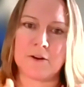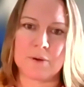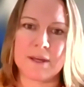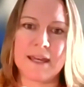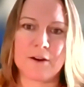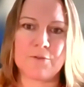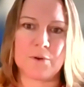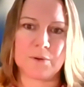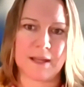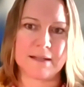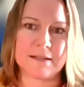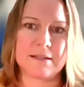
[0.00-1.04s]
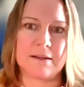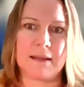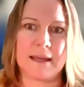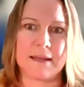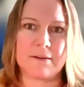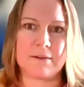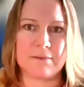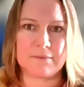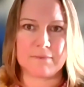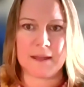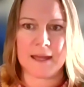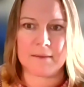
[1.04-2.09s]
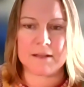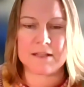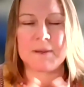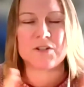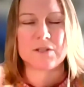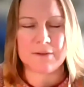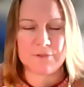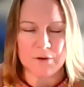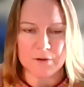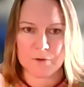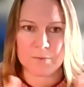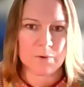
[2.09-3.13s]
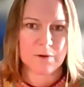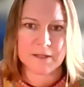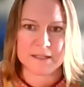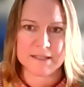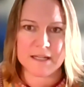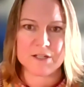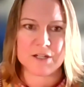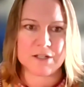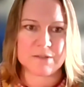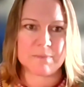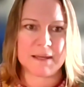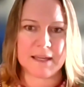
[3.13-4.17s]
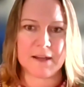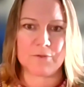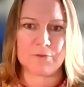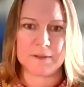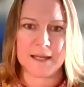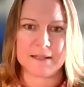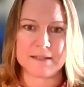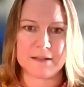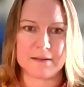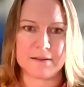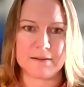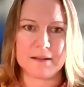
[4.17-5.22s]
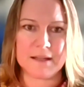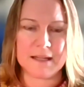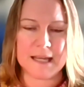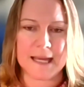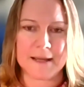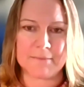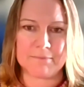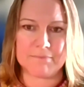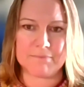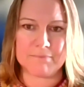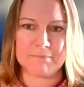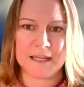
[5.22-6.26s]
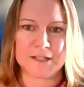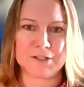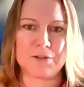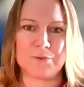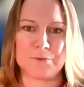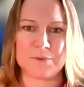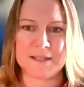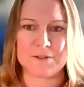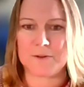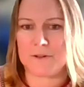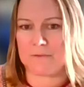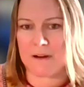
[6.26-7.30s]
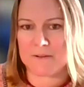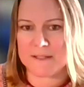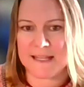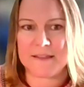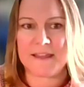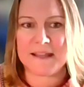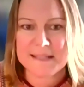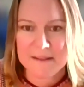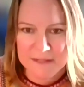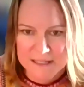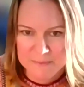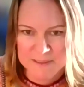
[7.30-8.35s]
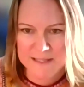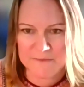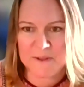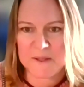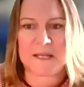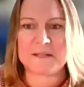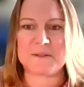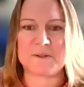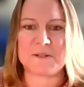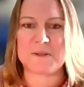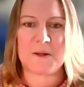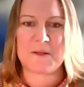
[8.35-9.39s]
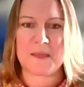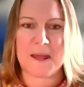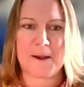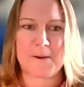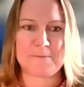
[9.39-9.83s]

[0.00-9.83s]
careful not to, especially if you're a global organization, just being careful not to make it too centered around, say, Thanksgiving specifically. So just calling that out.